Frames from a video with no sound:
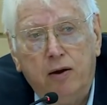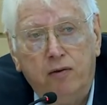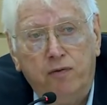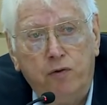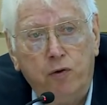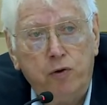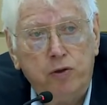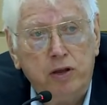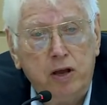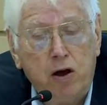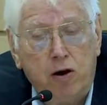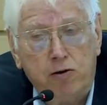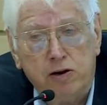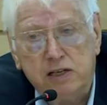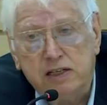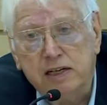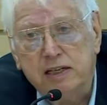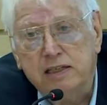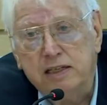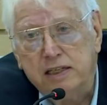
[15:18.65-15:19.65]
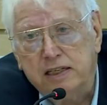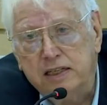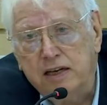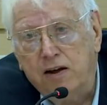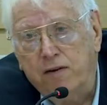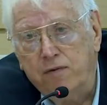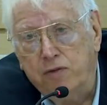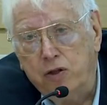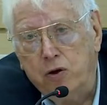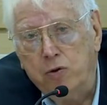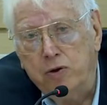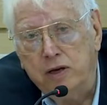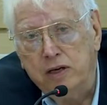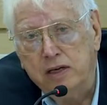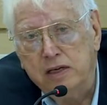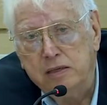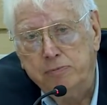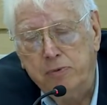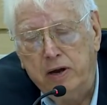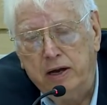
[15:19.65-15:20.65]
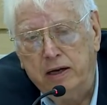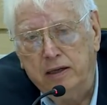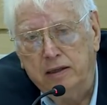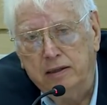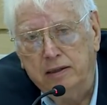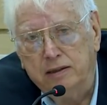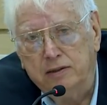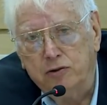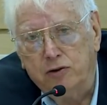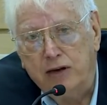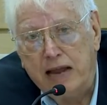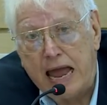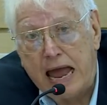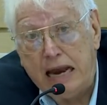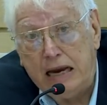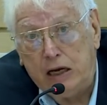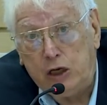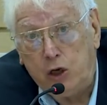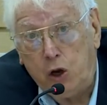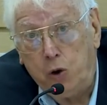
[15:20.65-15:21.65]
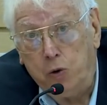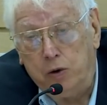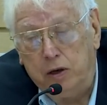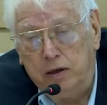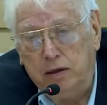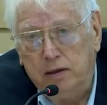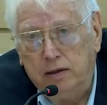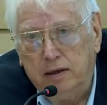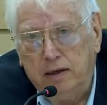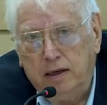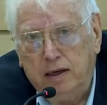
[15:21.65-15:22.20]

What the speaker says: for the RSS itself, though it is my sort of anecdotal